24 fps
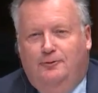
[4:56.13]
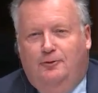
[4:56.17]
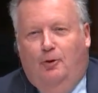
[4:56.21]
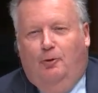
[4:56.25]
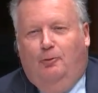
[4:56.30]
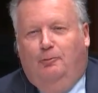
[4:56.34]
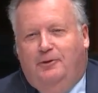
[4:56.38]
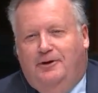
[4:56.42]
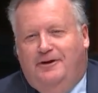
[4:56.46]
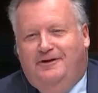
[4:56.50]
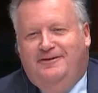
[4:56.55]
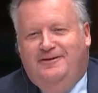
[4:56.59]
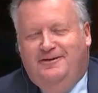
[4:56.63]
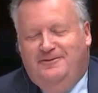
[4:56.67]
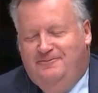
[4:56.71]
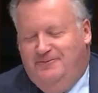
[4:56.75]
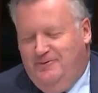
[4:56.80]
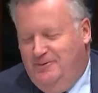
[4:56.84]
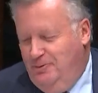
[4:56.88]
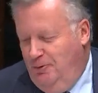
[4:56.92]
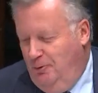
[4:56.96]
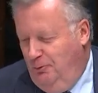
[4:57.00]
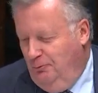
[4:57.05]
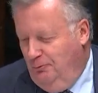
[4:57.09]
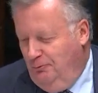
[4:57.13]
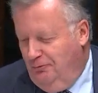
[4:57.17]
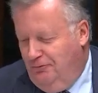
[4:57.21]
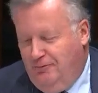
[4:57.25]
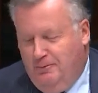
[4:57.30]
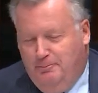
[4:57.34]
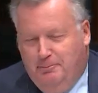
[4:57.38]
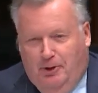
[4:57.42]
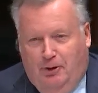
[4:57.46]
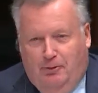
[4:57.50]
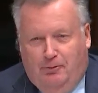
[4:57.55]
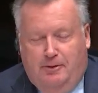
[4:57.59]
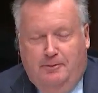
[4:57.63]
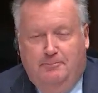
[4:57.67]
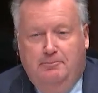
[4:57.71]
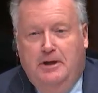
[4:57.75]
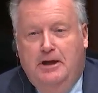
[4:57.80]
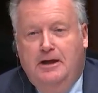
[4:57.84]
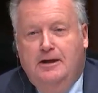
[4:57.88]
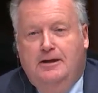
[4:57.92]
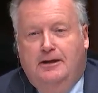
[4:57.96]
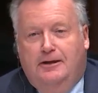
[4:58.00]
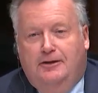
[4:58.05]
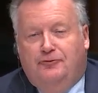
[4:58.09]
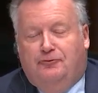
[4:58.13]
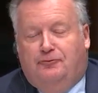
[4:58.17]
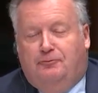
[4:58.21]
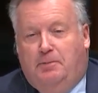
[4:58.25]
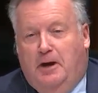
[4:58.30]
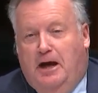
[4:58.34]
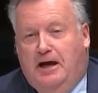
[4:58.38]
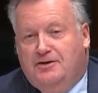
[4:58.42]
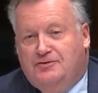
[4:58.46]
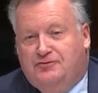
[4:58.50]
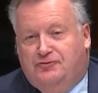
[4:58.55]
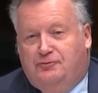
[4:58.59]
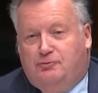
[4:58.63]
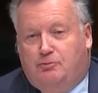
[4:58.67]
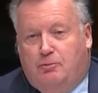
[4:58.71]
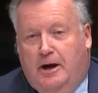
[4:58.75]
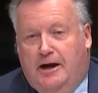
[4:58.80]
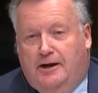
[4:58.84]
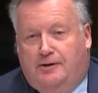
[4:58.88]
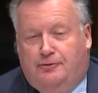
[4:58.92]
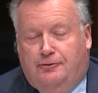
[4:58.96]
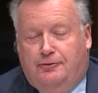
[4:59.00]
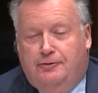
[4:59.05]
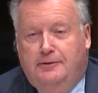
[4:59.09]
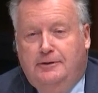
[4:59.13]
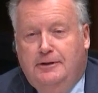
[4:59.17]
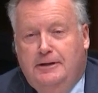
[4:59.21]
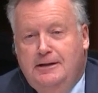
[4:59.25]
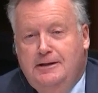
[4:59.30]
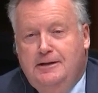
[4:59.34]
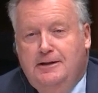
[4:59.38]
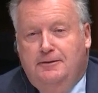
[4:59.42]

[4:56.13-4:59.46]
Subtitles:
Nobody even knows about him, his past record.